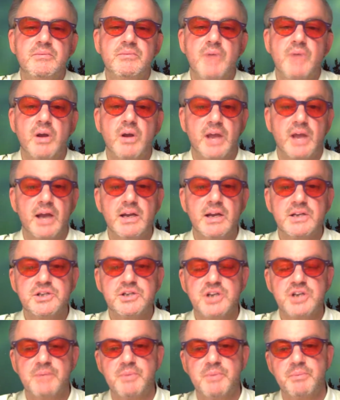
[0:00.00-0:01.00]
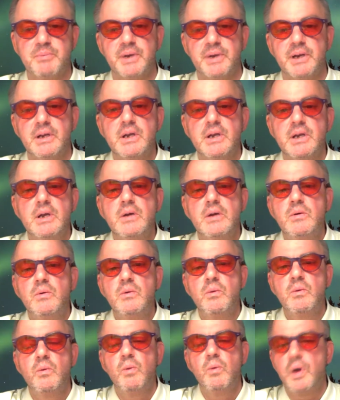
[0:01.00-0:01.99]
Okay, let's jump a bit.
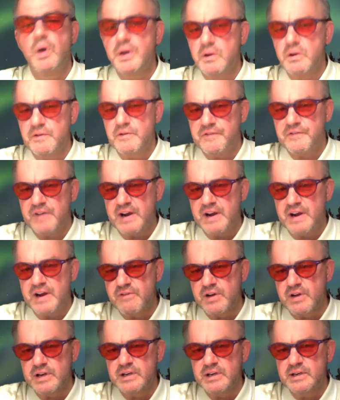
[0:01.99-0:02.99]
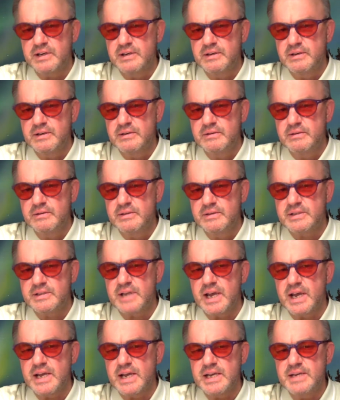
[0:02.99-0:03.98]
What are your favorite,
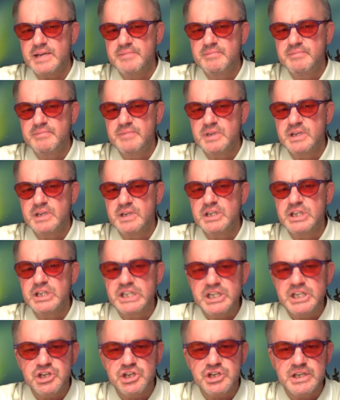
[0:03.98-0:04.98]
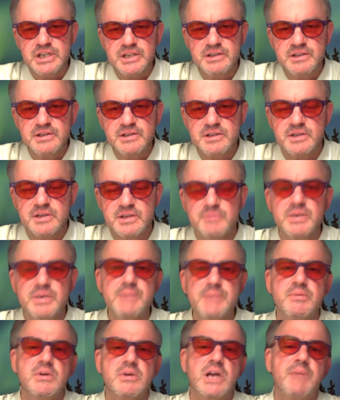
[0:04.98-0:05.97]
say, conditions that
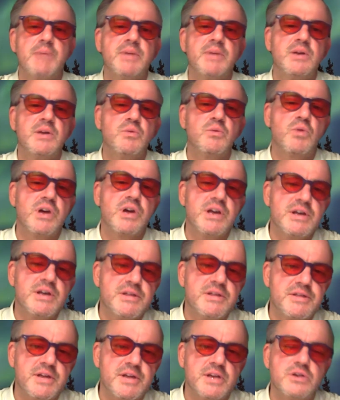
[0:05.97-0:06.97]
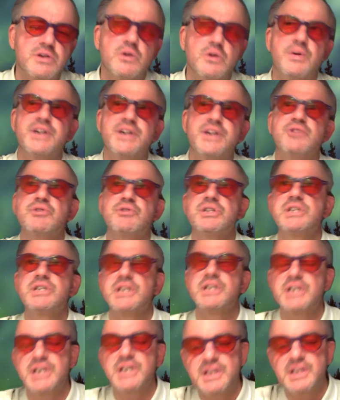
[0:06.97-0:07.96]
people come in with that you're
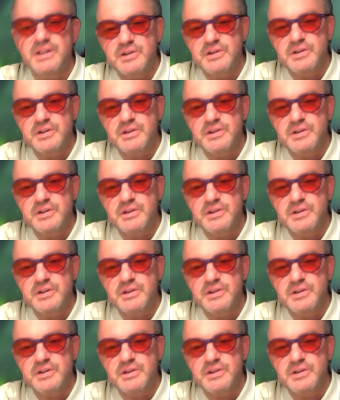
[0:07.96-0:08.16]
interested in?